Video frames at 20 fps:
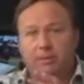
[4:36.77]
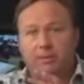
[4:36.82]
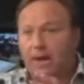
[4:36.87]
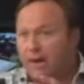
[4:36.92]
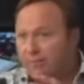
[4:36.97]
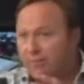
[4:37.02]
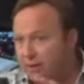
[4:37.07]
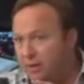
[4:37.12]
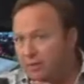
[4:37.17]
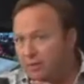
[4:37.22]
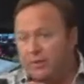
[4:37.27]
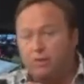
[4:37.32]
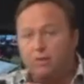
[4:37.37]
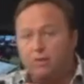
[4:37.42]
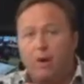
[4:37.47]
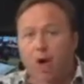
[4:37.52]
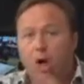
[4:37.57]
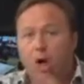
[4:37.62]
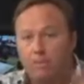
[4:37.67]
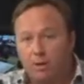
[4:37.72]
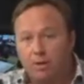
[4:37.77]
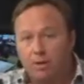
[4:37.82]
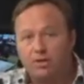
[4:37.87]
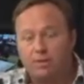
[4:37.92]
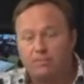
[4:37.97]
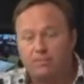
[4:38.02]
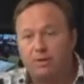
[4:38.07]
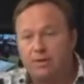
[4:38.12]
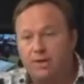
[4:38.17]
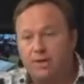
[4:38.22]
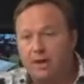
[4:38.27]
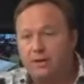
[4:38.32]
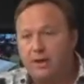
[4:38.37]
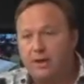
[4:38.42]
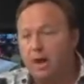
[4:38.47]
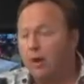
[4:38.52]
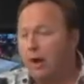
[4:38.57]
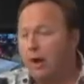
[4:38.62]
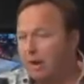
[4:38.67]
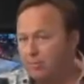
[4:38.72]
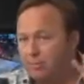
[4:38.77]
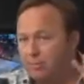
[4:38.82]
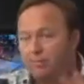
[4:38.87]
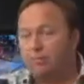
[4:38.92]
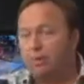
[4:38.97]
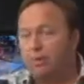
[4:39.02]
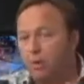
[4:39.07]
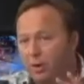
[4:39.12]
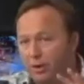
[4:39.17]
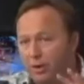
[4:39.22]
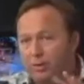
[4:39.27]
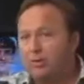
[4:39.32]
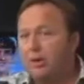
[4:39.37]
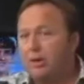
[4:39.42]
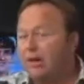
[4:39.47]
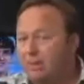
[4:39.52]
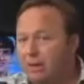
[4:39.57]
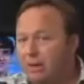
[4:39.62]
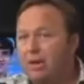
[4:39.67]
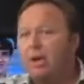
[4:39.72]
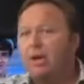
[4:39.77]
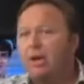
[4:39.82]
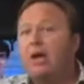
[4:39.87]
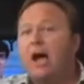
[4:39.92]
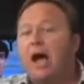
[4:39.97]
I mean, I've interviewed them all. Most of them are dead now. Admiral Moore, you name it.